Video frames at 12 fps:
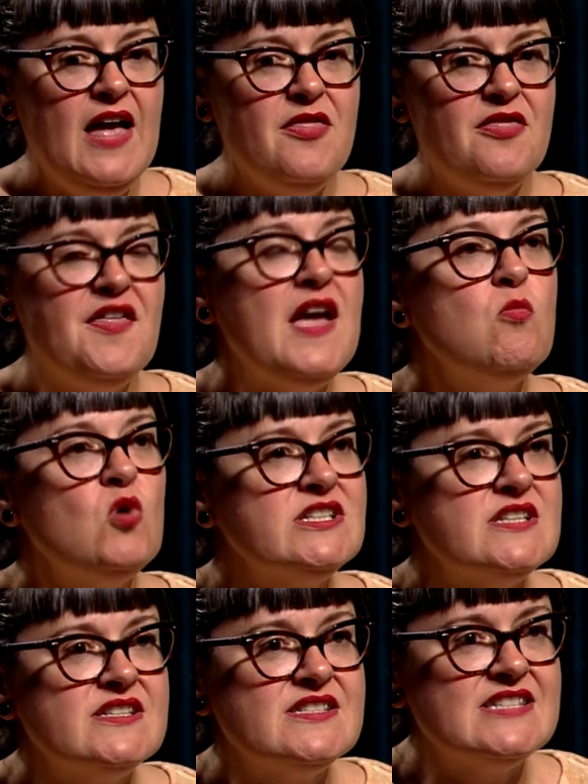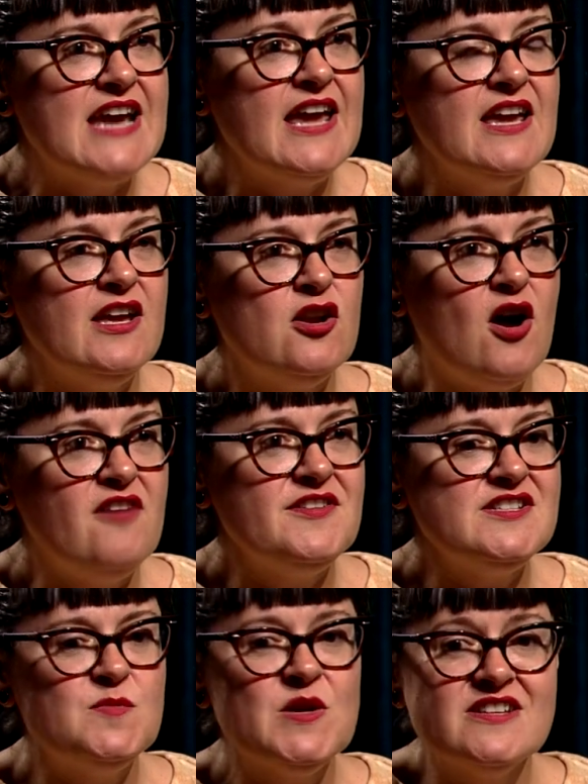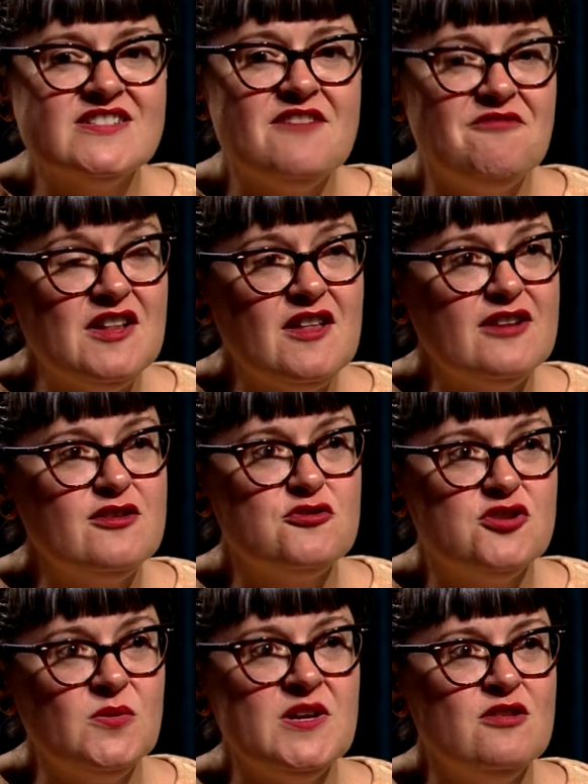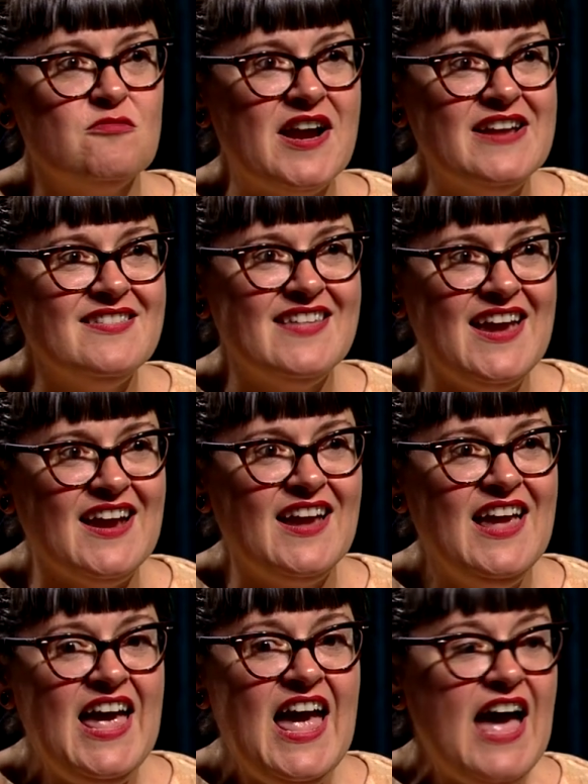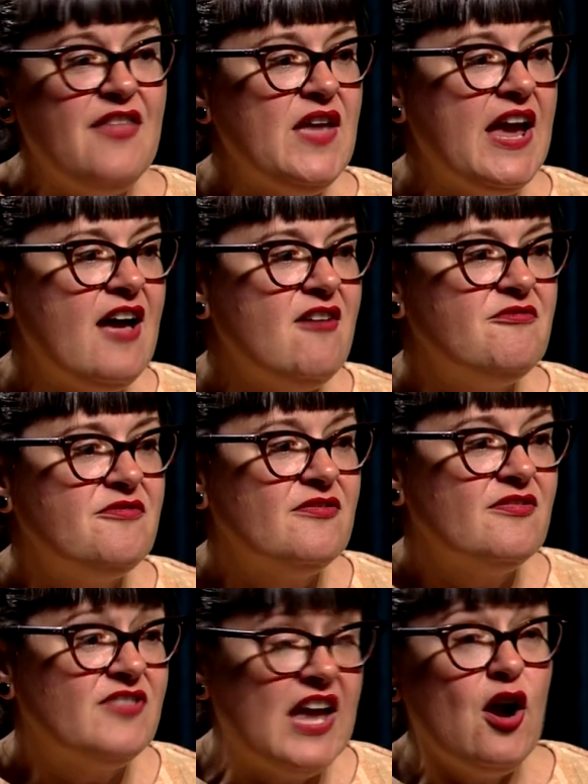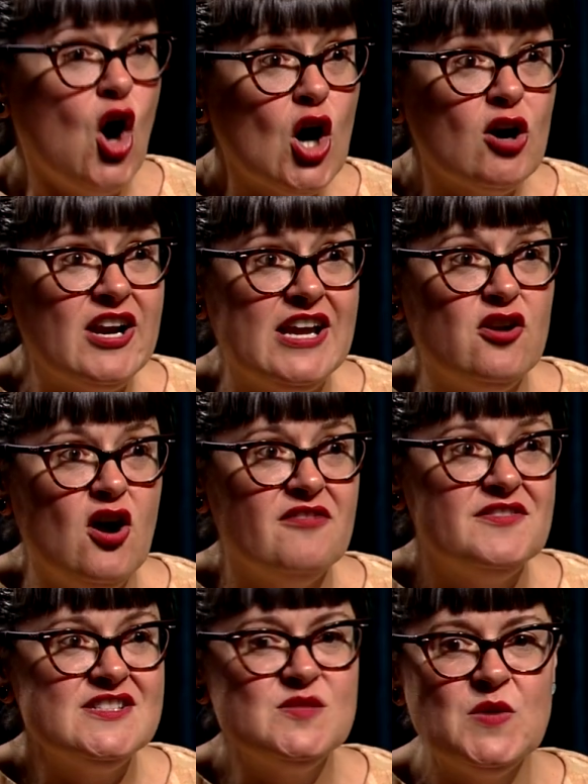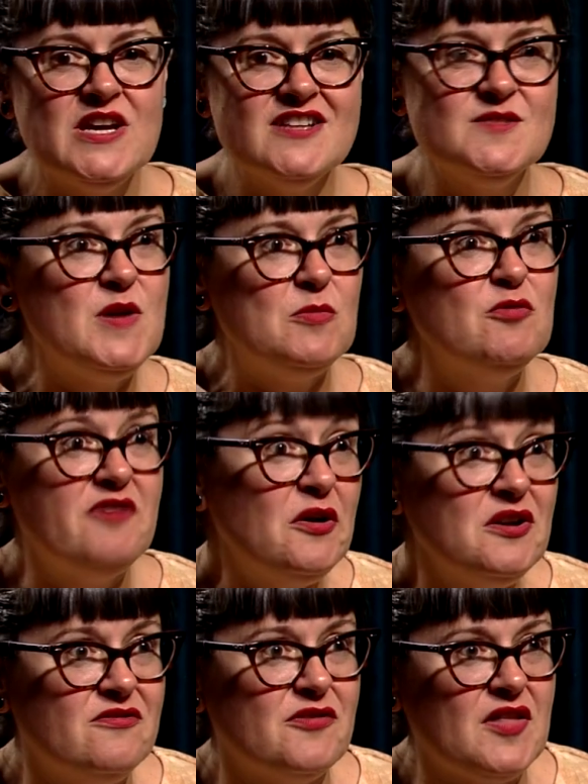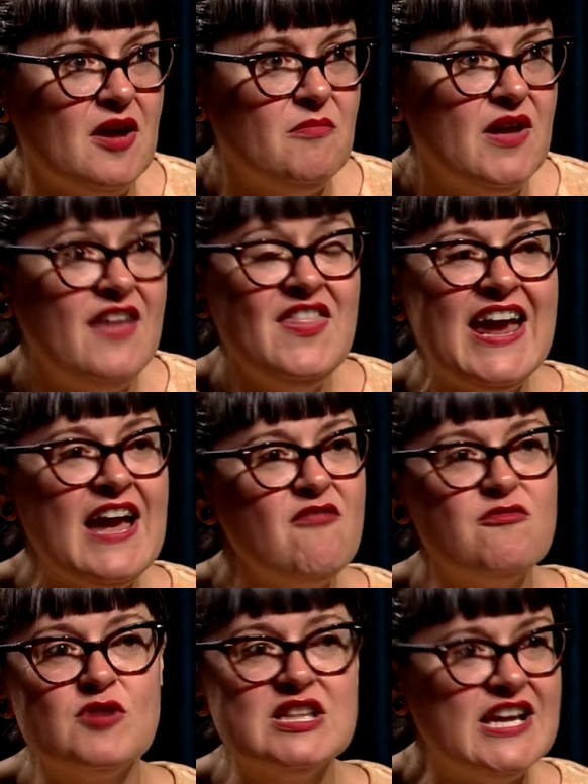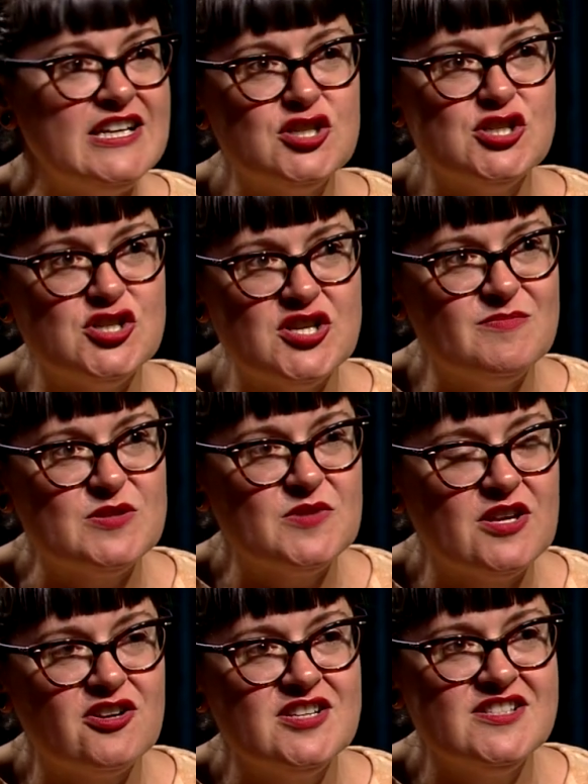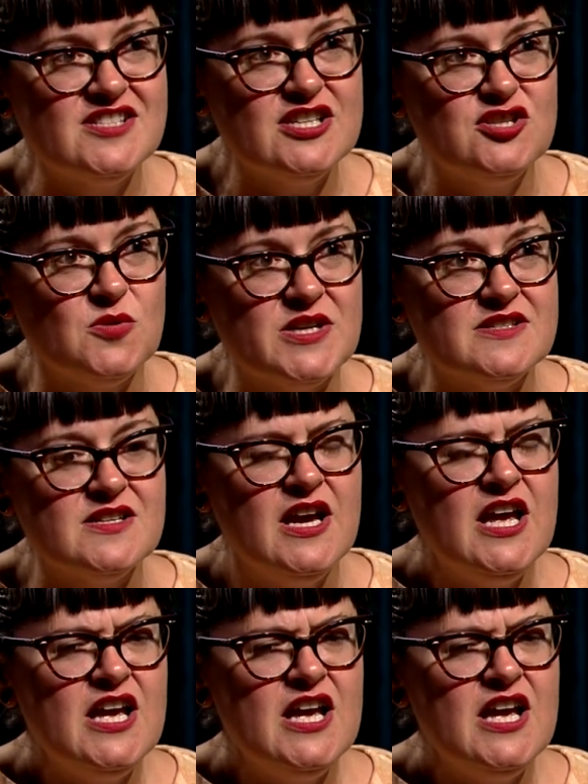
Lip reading: They want to stay in office because they feel like they're doing the right thing. And they are in office because people voted for them, and they have relationships with their constituents.